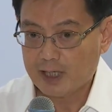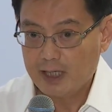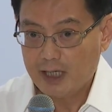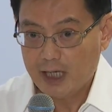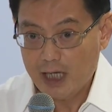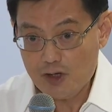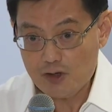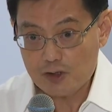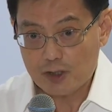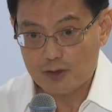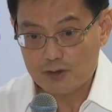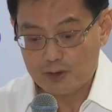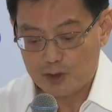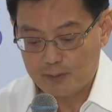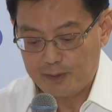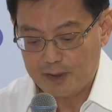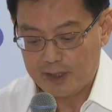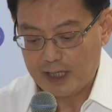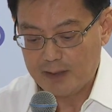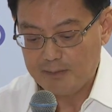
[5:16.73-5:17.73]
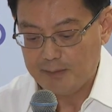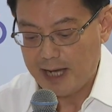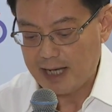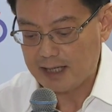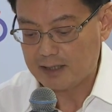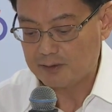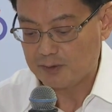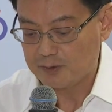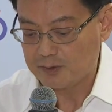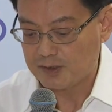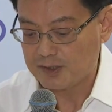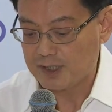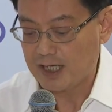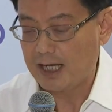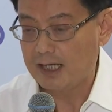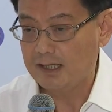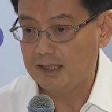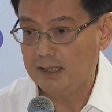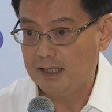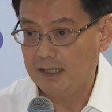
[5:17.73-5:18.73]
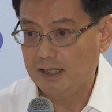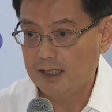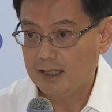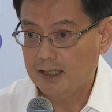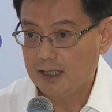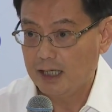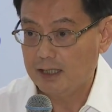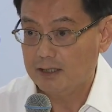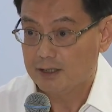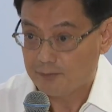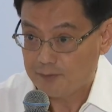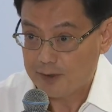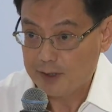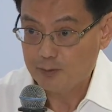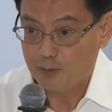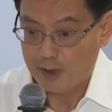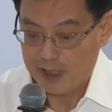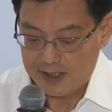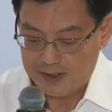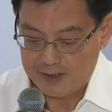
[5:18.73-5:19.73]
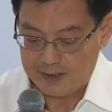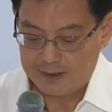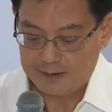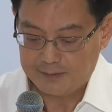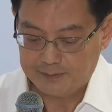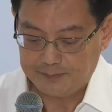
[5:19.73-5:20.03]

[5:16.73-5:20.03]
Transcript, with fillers: each contributing back to society in different ways.